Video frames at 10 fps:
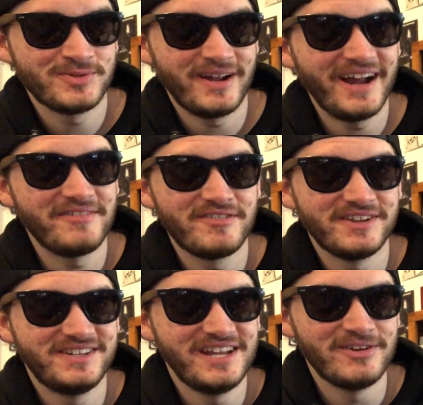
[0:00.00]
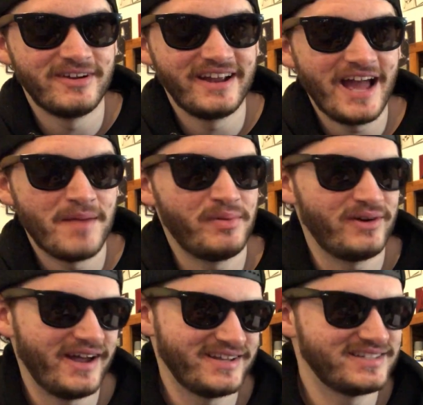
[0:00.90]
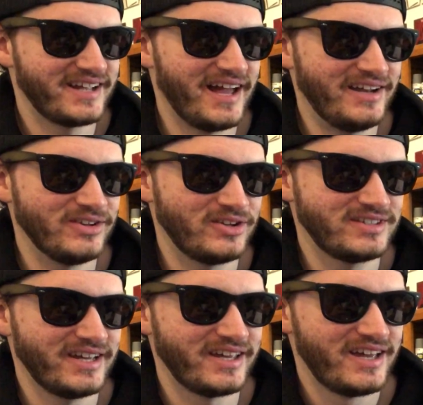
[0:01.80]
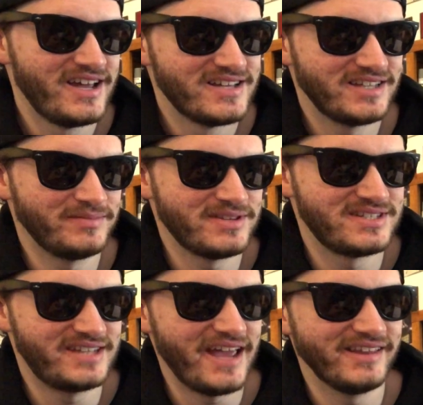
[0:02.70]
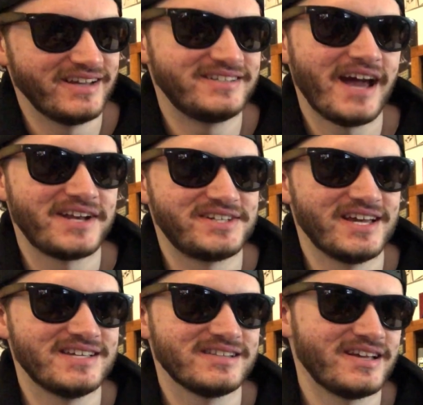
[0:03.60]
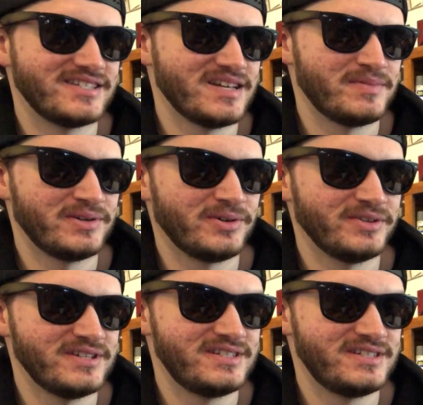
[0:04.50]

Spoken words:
what I got for the D-ring apparatus. It kind of looks like something Stanley attached to his lightsaber to hold his